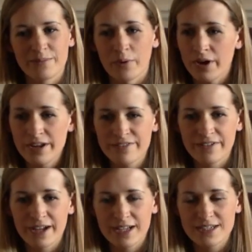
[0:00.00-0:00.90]
body
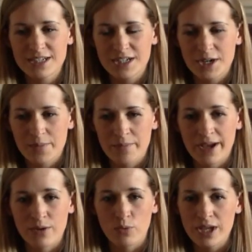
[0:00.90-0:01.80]
fat,
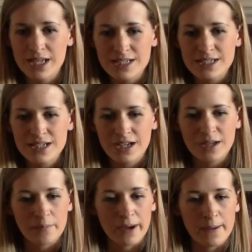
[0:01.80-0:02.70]
my weight,
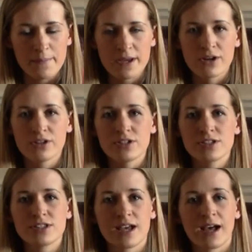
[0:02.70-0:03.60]
my
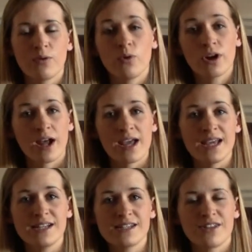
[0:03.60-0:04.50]
appearance and what I
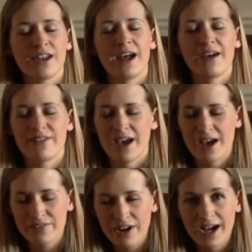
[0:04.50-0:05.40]
eat than I have
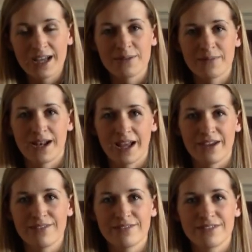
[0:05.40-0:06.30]
ever had in my
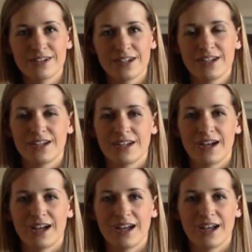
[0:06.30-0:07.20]
life.
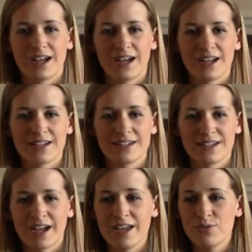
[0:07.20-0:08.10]
And
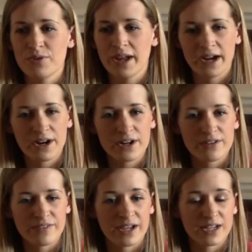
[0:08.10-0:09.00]
I don't care
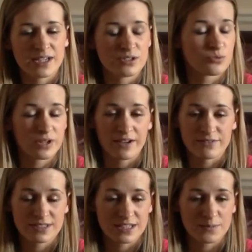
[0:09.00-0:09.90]
if I don't
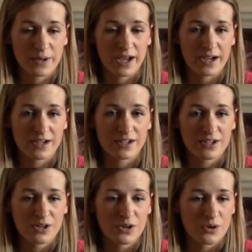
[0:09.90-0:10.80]
have a six-pack
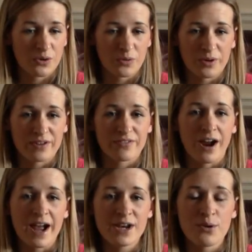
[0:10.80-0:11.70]
or
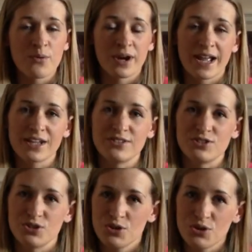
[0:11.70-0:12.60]
whatever. I know what I can
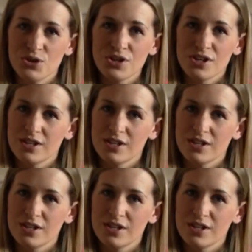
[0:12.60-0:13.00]
do,